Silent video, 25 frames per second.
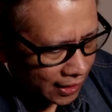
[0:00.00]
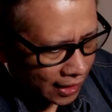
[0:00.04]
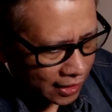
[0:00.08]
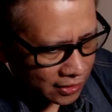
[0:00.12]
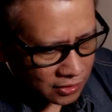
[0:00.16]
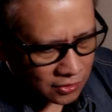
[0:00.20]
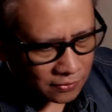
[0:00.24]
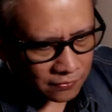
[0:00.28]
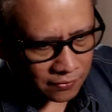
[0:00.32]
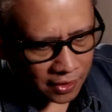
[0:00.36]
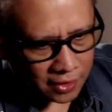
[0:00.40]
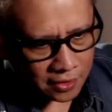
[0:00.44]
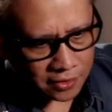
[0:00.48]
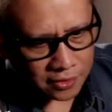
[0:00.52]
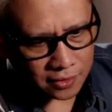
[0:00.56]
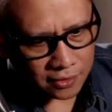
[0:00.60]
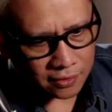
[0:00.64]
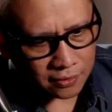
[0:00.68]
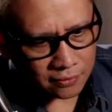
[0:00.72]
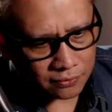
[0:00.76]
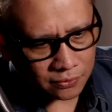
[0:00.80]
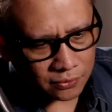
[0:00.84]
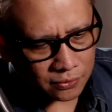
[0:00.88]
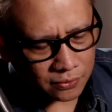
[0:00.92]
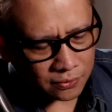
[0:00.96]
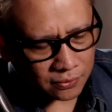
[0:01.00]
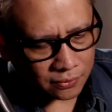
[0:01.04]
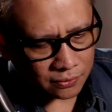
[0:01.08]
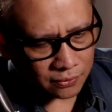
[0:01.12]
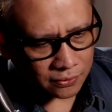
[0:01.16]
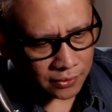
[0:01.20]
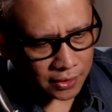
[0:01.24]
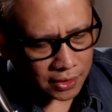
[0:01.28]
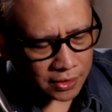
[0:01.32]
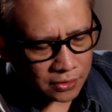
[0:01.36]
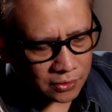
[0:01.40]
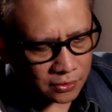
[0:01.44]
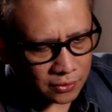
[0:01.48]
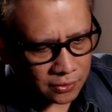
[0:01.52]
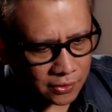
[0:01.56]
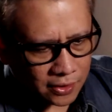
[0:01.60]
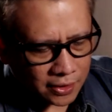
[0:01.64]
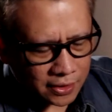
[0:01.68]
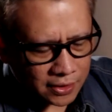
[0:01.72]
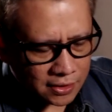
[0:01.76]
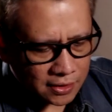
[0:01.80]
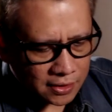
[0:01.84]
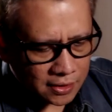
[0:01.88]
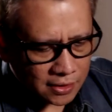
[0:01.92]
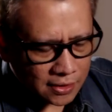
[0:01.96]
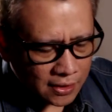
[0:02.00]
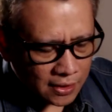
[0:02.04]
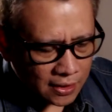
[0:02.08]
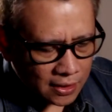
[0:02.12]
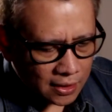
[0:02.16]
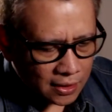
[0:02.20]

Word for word: cast of other radio greats.